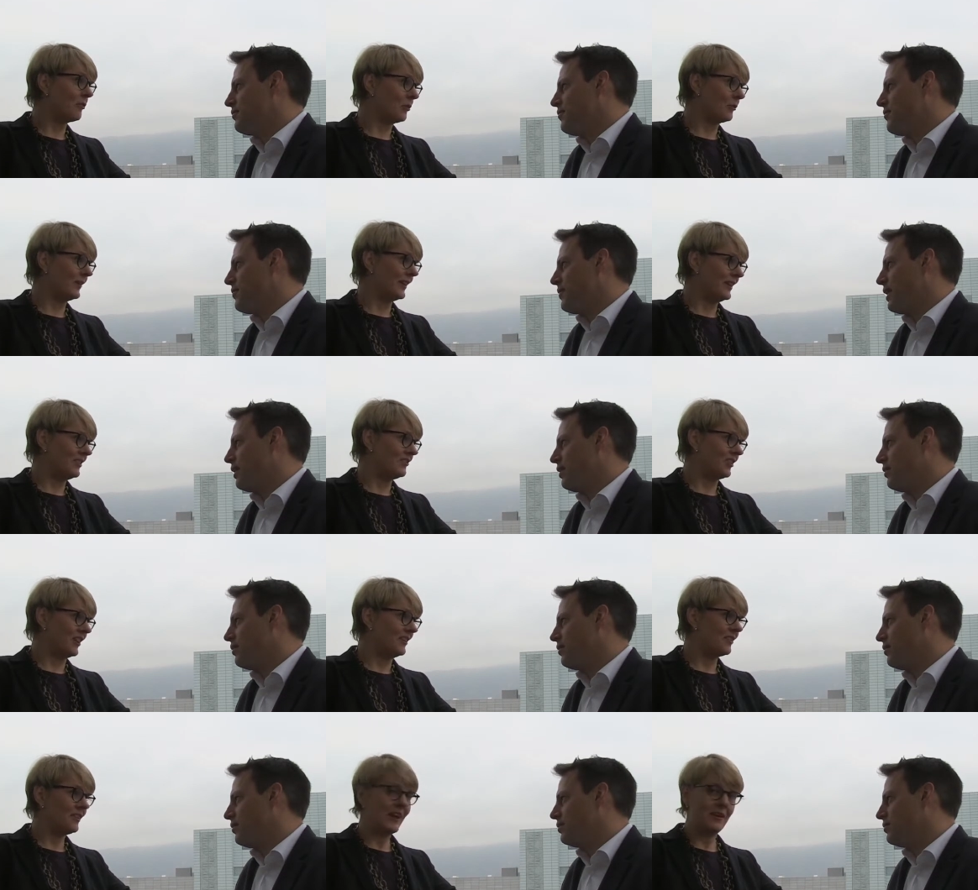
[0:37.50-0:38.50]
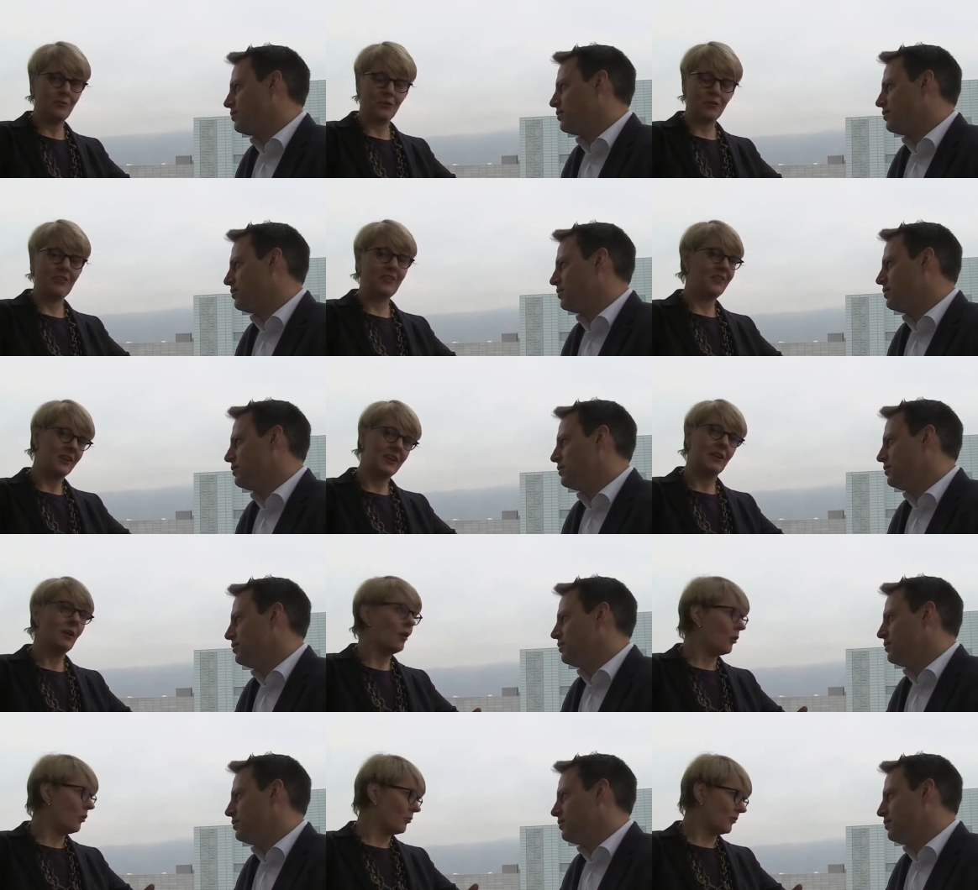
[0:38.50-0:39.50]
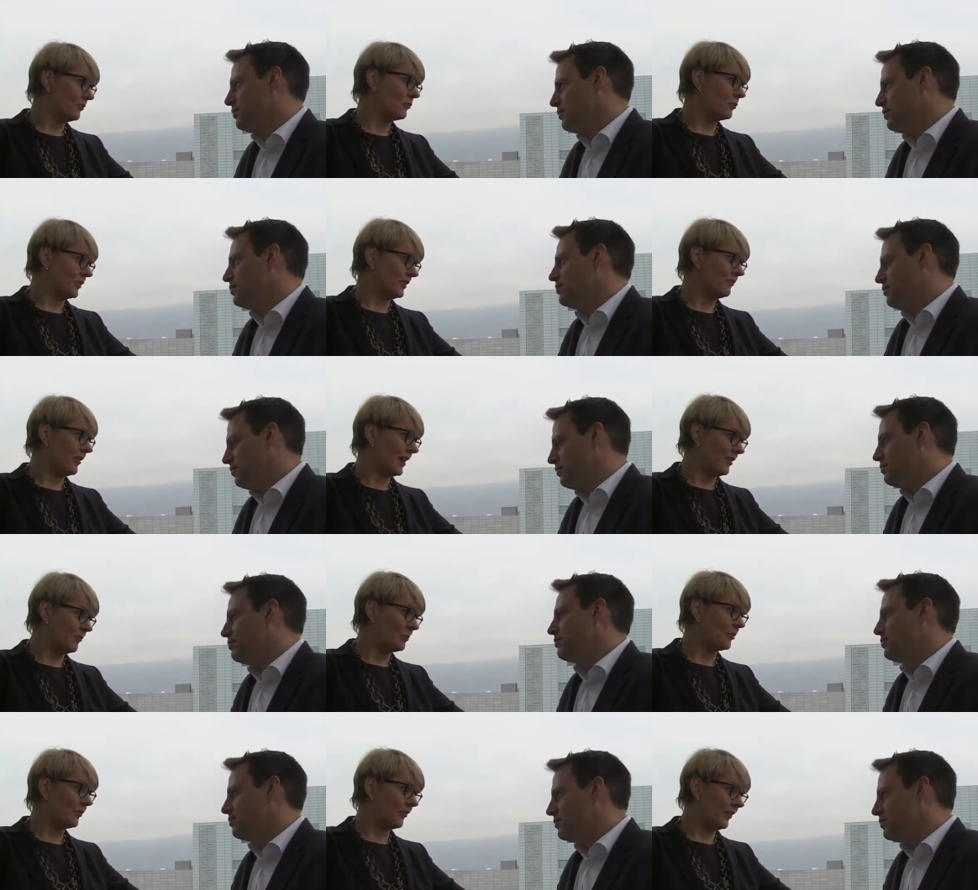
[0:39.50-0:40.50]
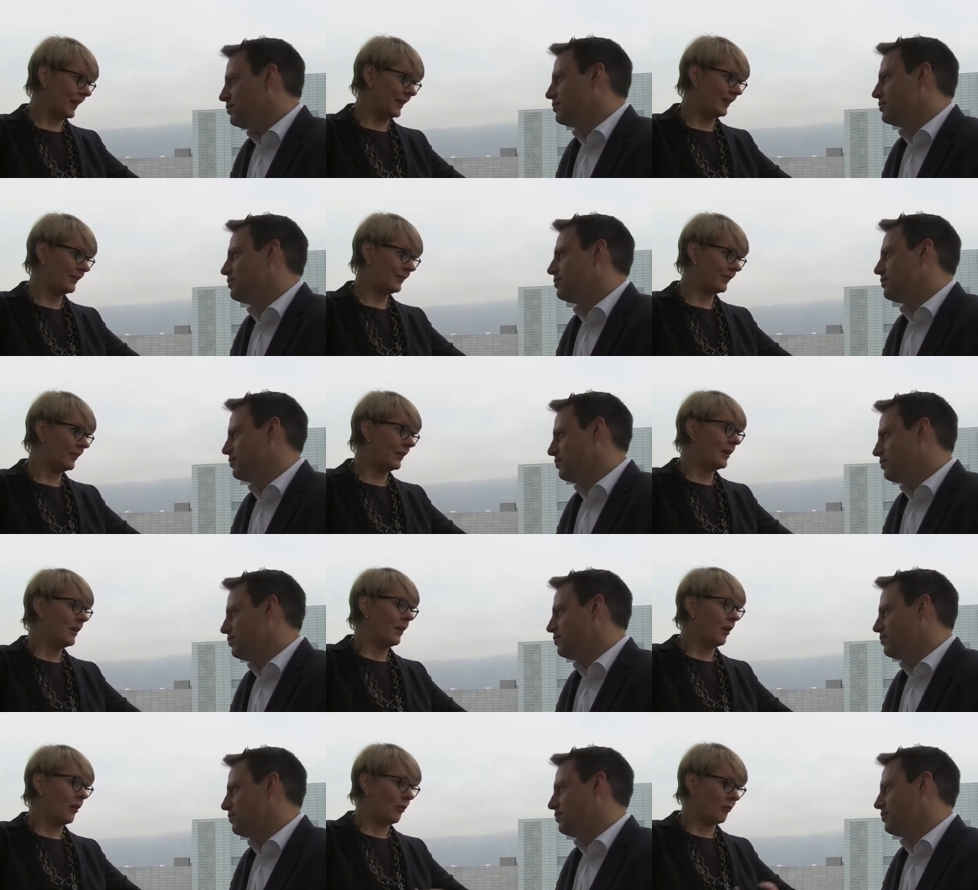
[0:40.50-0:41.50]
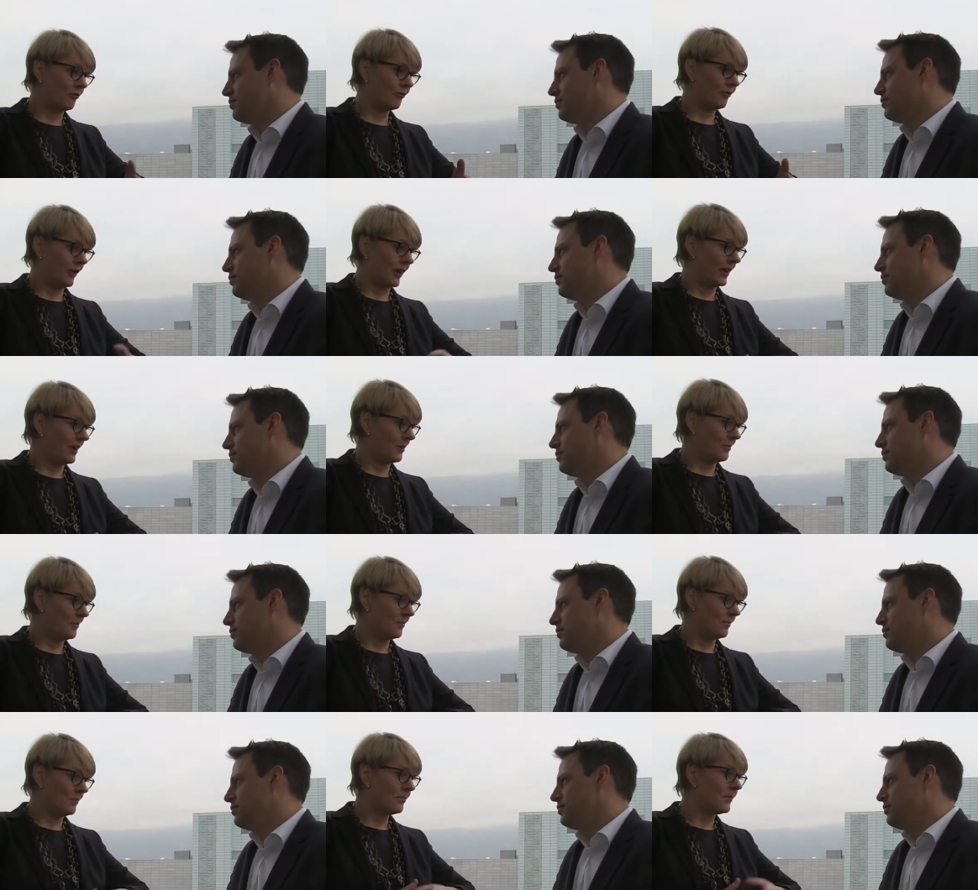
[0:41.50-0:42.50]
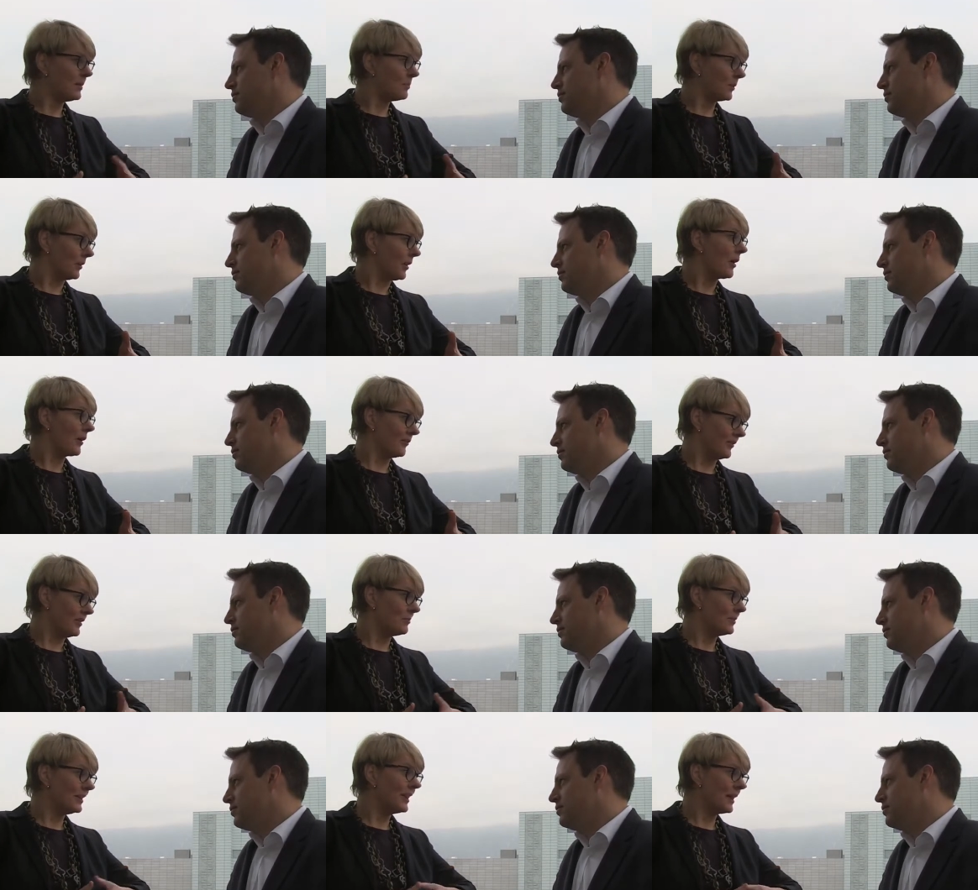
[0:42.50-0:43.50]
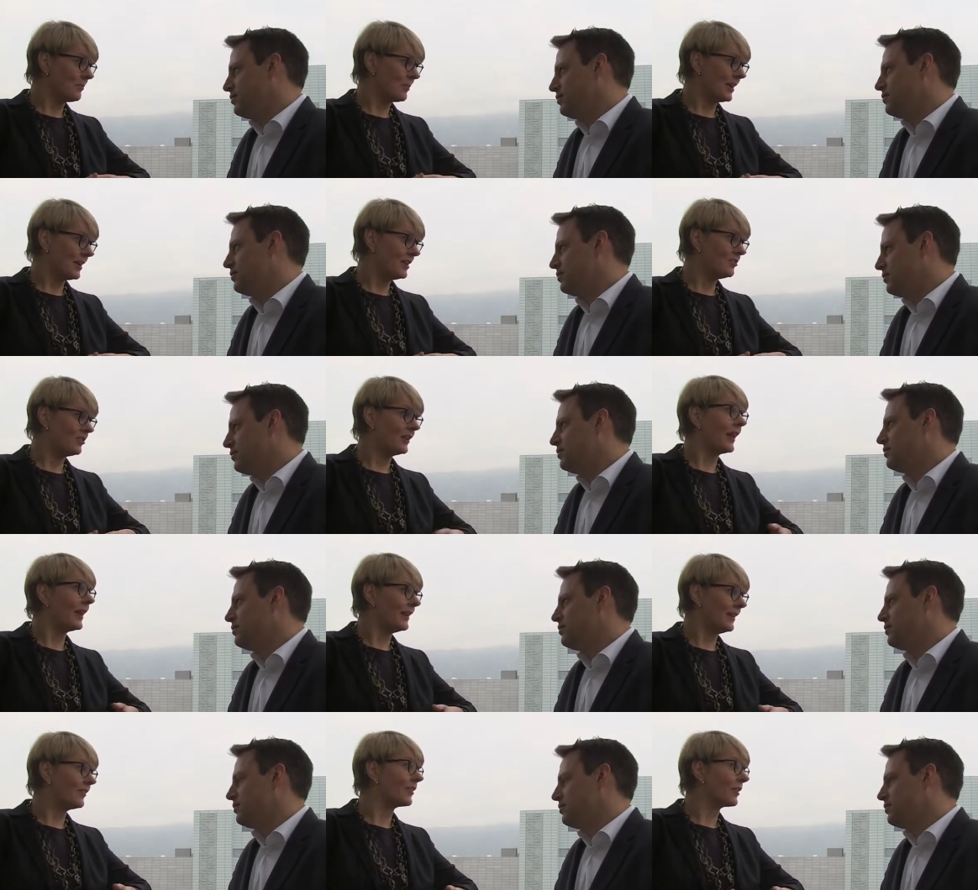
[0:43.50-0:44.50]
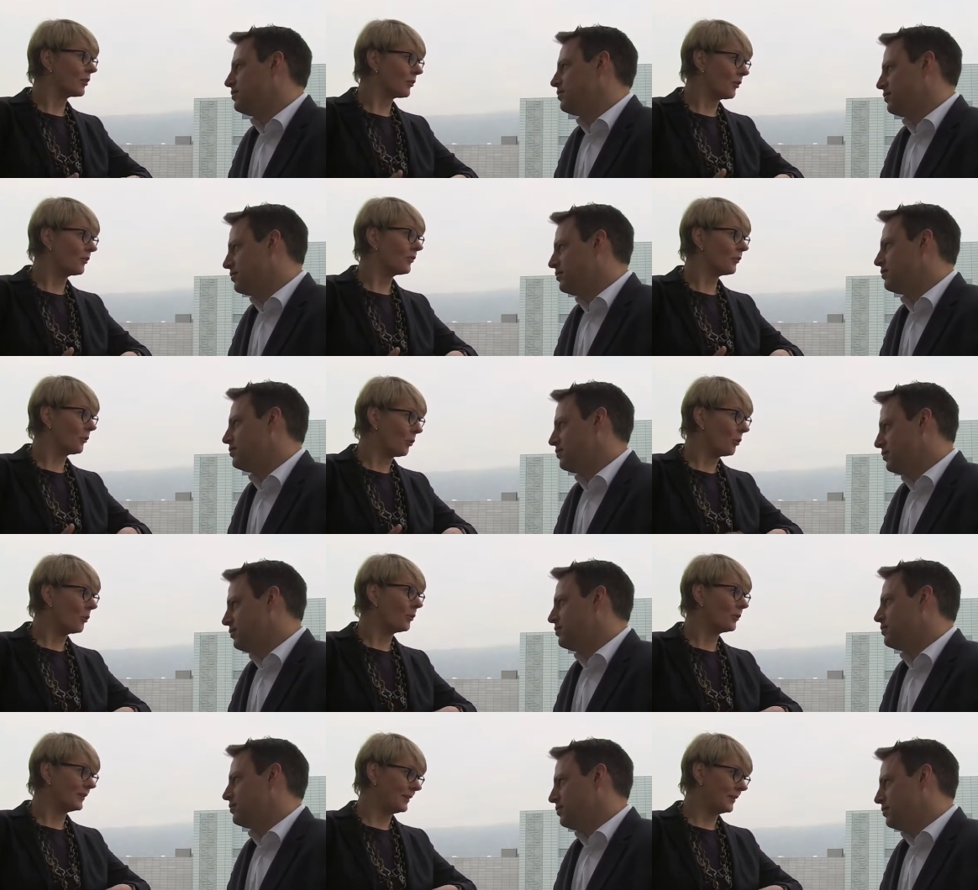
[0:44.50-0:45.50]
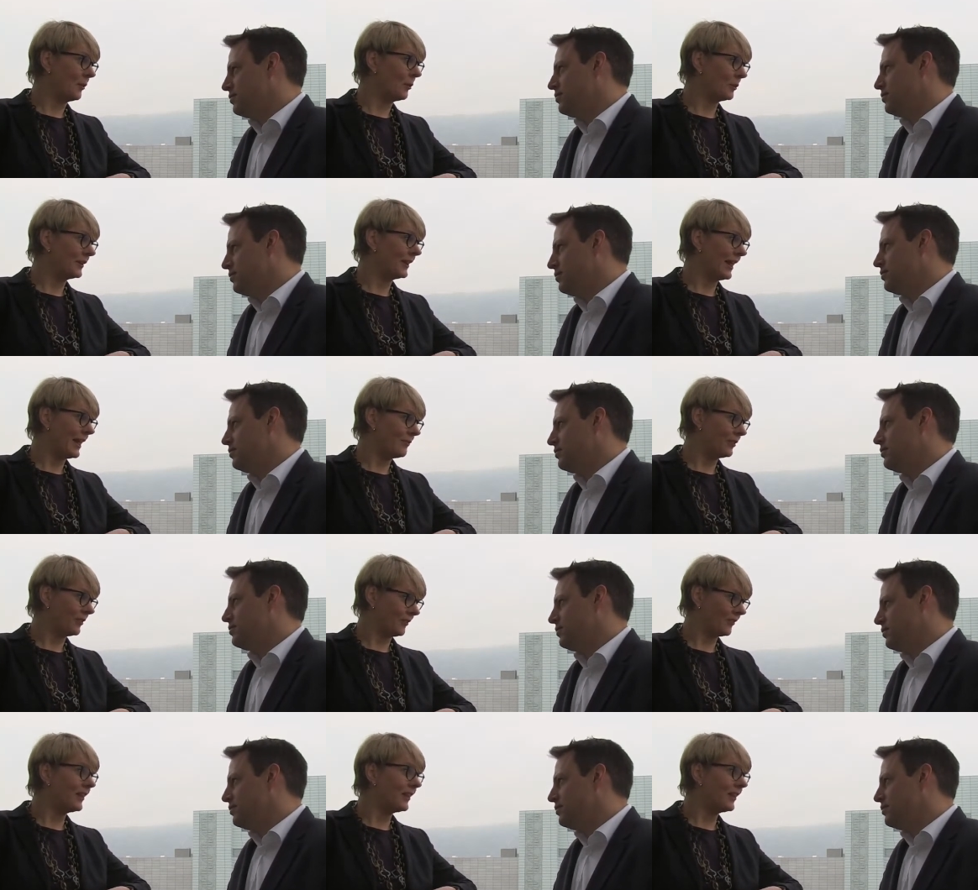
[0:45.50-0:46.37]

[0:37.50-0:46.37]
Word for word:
Speaker 1: already gender diversity. Over 45% of um, people are women at Biogen, and it's across all the all the levels.